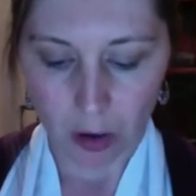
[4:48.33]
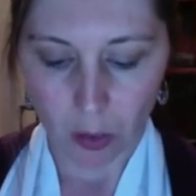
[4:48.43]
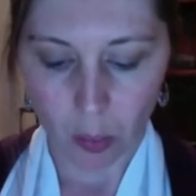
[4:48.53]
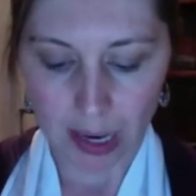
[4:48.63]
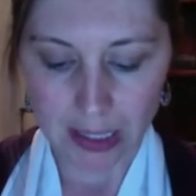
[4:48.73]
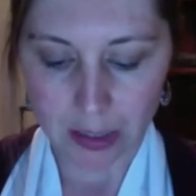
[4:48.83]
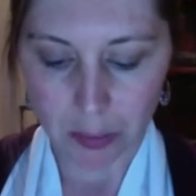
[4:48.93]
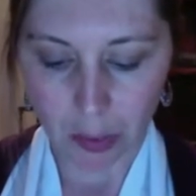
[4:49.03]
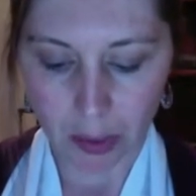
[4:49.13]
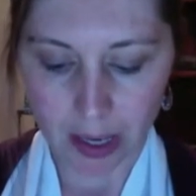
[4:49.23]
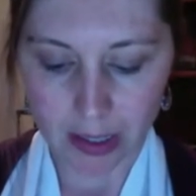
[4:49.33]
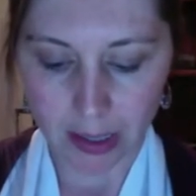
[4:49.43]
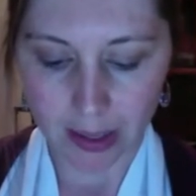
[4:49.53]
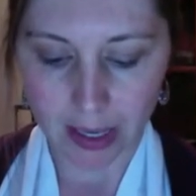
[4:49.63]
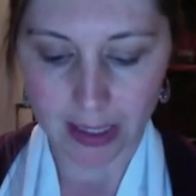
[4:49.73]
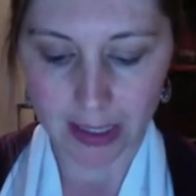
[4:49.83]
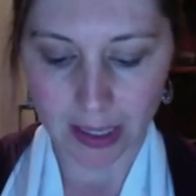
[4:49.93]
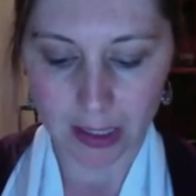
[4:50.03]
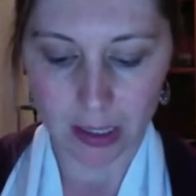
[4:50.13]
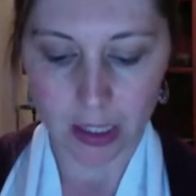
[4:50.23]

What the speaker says: Rates employees on the extent